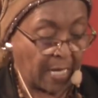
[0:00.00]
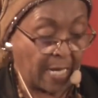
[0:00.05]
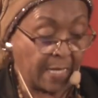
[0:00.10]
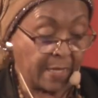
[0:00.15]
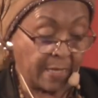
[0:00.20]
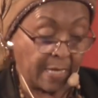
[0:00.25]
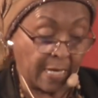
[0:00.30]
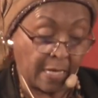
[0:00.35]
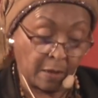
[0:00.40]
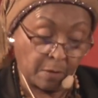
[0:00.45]

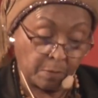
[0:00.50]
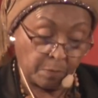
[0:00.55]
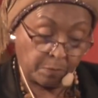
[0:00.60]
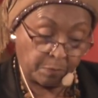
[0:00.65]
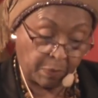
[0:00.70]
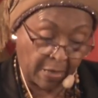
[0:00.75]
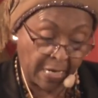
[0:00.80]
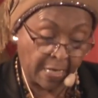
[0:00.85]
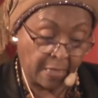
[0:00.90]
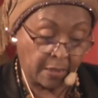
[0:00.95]
and then
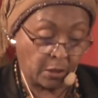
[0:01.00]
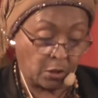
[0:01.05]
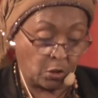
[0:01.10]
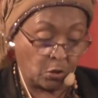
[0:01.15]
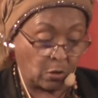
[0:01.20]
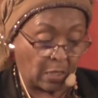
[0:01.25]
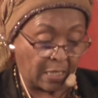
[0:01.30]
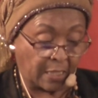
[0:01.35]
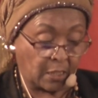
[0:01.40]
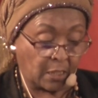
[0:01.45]
by the
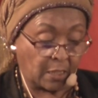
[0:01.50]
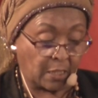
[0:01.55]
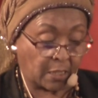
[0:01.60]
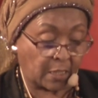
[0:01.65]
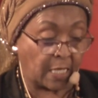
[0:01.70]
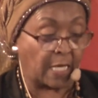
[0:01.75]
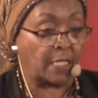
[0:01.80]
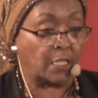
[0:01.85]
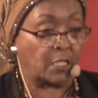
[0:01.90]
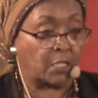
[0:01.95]
United
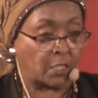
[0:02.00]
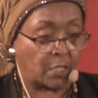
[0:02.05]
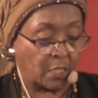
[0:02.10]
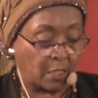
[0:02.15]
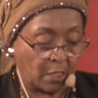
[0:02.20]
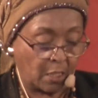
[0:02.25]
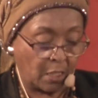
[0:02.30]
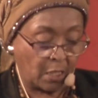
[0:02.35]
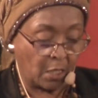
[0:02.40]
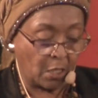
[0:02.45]
States
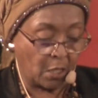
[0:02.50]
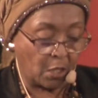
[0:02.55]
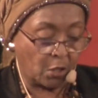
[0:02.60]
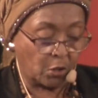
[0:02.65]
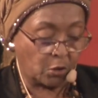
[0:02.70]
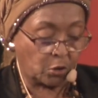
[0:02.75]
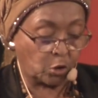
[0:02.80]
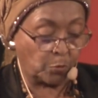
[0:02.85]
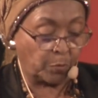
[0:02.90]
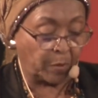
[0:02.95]

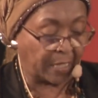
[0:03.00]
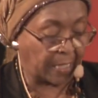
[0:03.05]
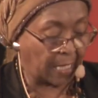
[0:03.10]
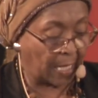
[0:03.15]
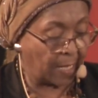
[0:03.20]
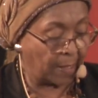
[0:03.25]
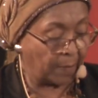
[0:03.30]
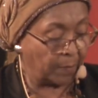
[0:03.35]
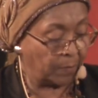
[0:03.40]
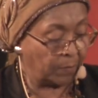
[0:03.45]
to
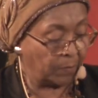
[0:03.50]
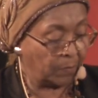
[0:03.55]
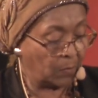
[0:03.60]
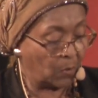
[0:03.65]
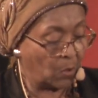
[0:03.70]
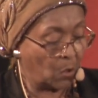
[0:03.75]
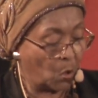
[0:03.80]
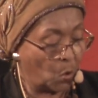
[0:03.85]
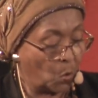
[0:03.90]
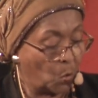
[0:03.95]
become
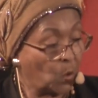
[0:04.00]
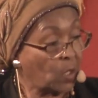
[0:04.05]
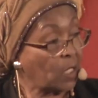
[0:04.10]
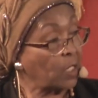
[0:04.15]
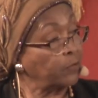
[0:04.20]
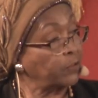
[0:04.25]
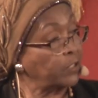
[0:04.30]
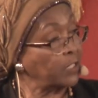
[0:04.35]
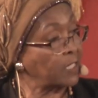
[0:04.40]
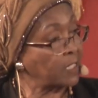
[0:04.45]
one
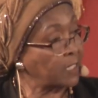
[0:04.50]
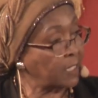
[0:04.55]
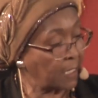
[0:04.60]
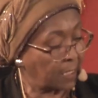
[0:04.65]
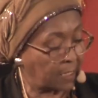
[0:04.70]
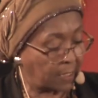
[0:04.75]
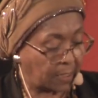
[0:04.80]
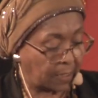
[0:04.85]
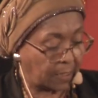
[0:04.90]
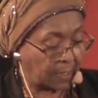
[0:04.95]
of the
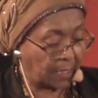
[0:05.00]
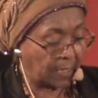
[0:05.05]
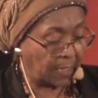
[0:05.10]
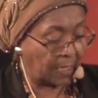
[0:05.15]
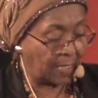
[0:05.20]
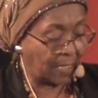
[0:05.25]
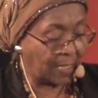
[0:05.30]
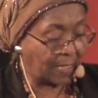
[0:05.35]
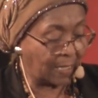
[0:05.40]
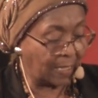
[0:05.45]
six
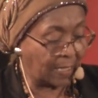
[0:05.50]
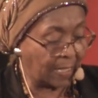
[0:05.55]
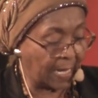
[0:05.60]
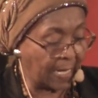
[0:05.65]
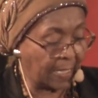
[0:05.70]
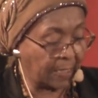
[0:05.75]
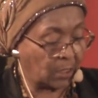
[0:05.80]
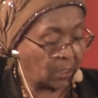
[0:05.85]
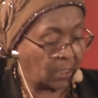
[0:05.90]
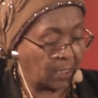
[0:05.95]

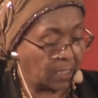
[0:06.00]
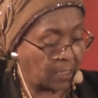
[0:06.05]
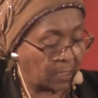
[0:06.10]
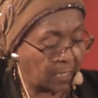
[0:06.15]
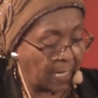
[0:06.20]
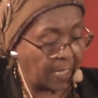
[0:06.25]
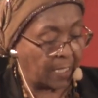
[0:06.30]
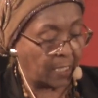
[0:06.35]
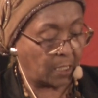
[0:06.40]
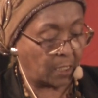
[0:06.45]
landing
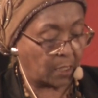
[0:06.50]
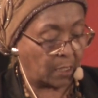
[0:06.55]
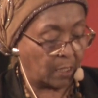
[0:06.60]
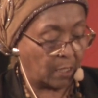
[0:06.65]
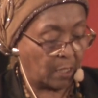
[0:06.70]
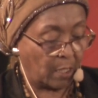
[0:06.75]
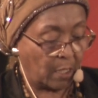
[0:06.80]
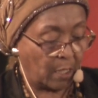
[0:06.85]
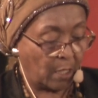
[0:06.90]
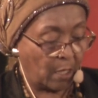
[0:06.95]
sites
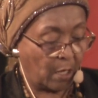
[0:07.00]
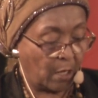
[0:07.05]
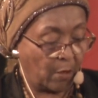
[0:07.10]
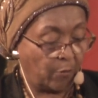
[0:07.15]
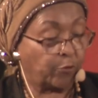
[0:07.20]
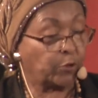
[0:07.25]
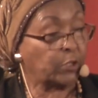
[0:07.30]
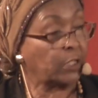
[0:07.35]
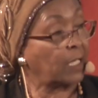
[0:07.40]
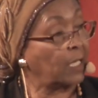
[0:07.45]

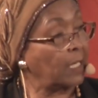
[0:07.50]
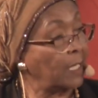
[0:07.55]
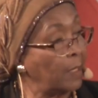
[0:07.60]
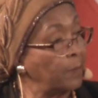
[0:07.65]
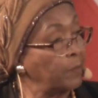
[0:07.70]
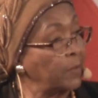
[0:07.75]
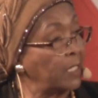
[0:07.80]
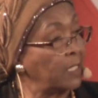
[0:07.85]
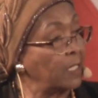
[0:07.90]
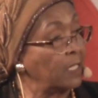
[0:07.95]
for the
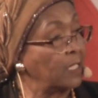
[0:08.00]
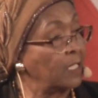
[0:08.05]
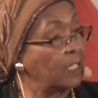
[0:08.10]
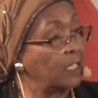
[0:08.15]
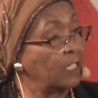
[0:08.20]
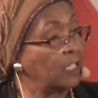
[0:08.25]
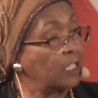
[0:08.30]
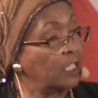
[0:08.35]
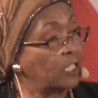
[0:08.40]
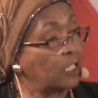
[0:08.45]
Columbia
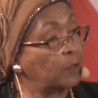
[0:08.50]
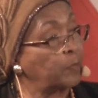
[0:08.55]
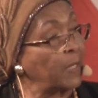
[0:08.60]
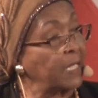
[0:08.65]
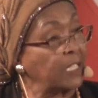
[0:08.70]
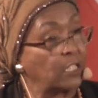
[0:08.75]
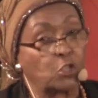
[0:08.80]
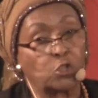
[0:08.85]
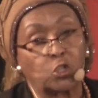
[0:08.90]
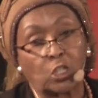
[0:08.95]

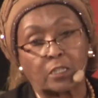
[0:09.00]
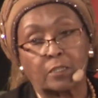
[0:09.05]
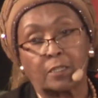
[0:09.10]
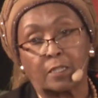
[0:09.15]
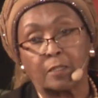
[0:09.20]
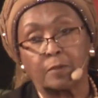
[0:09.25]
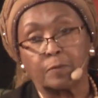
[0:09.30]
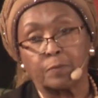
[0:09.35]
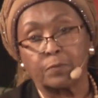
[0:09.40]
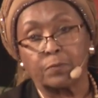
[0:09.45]
Space
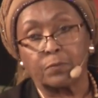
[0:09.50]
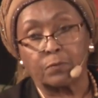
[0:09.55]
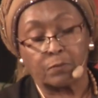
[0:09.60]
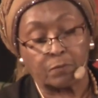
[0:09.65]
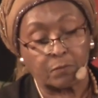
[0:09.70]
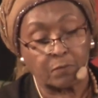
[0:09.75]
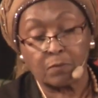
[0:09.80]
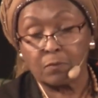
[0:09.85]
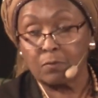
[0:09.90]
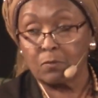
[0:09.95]
Shuttle.
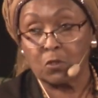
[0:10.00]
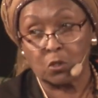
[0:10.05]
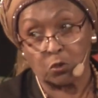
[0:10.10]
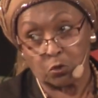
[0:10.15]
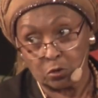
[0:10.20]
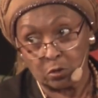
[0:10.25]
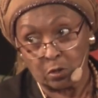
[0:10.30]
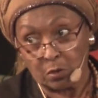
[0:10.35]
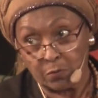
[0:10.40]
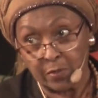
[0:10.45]

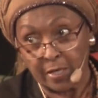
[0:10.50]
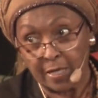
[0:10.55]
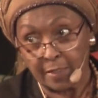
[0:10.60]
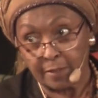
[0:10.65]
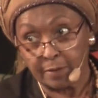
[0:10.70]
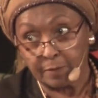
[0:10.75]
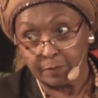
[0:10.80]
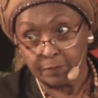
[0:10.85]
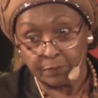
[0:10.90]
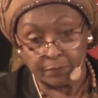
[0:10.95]
Did you know
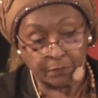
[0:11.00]
that?